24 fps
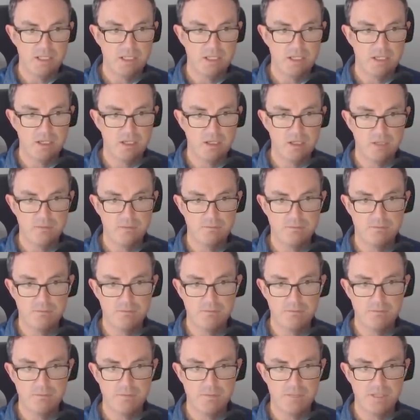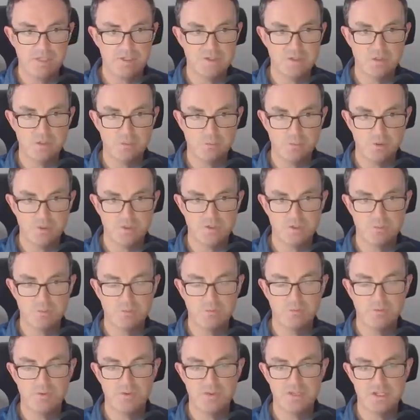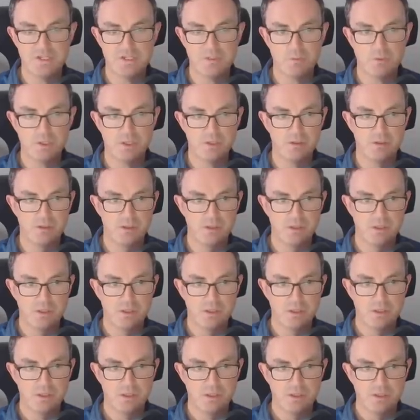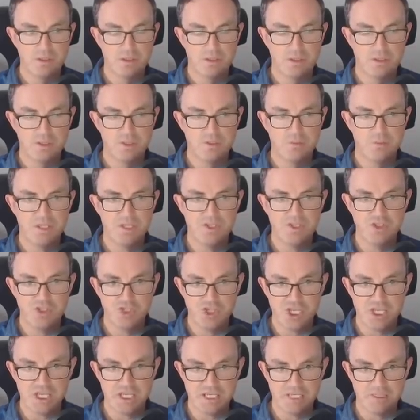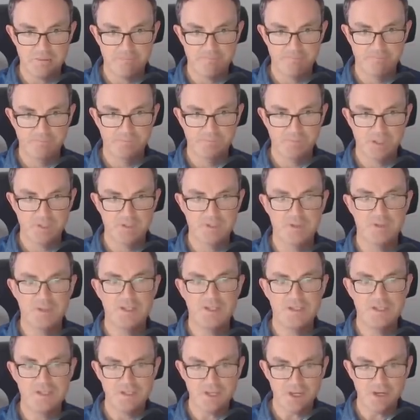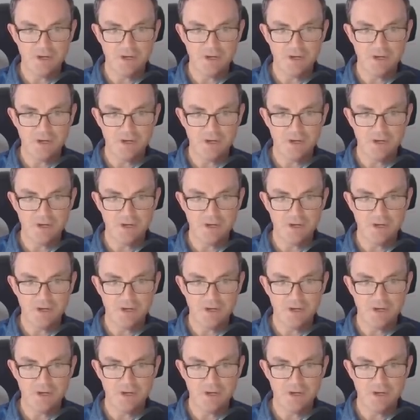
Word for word: um, it's not possible for this one to be G. So this is